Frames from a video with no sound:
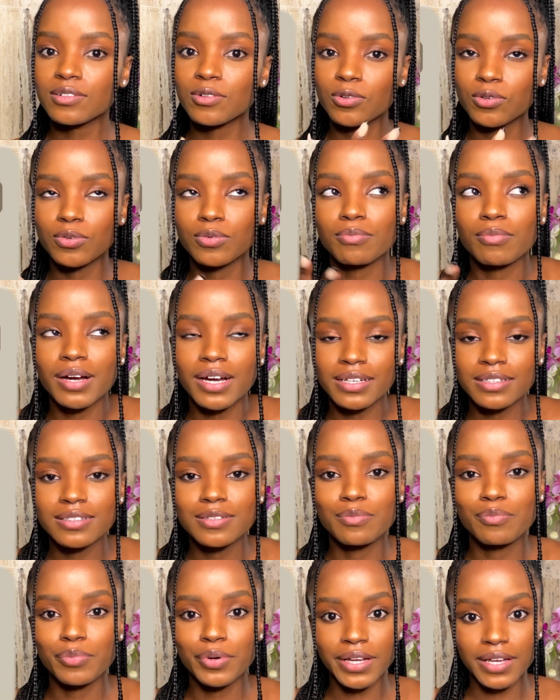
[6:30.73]
or might
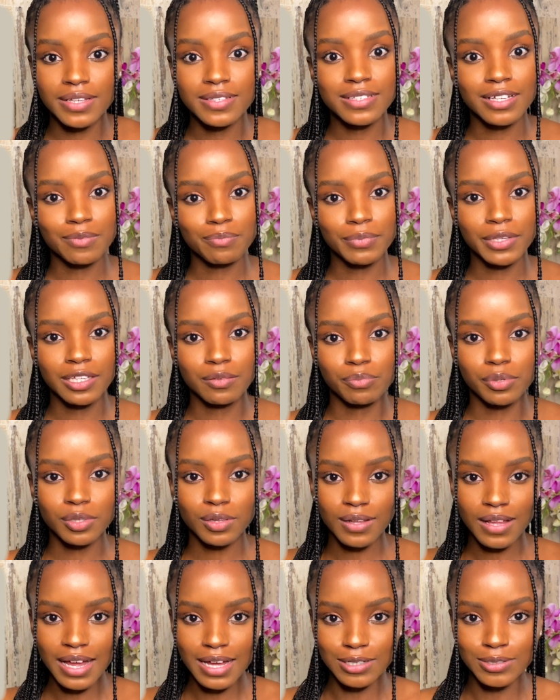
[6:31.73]
break some
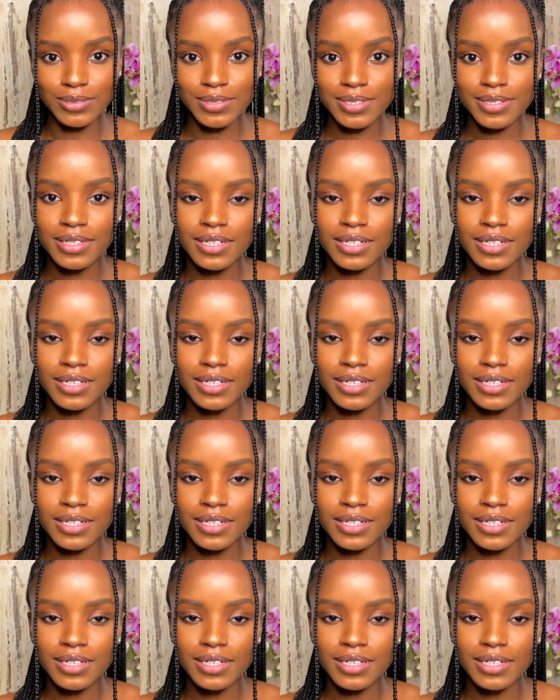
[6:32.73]
people out.